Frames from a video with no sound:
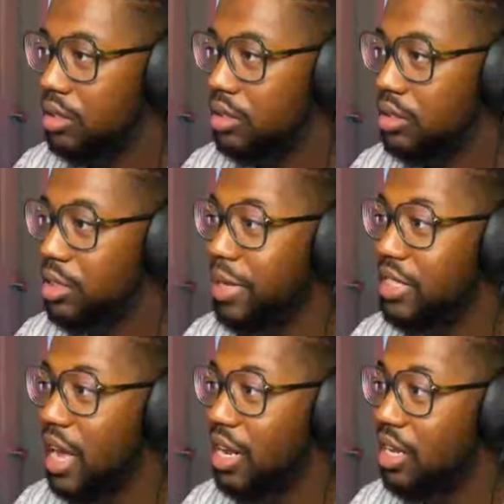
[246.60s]
Teammates
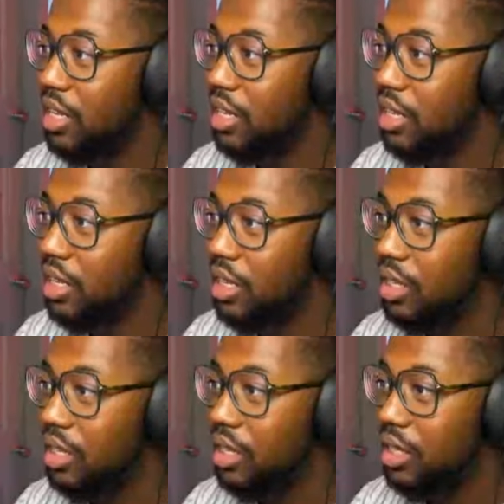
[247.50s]
got it?
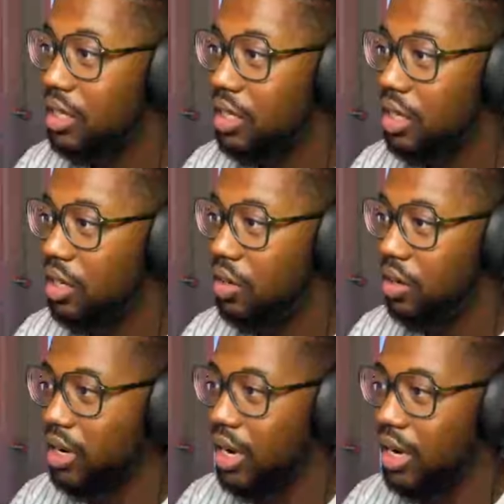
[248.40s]
Oh,
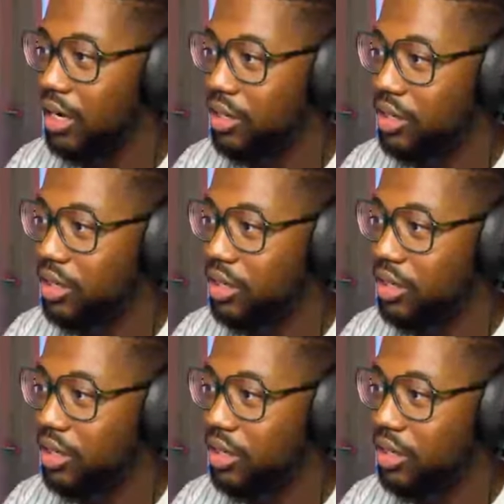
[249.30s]
gosh.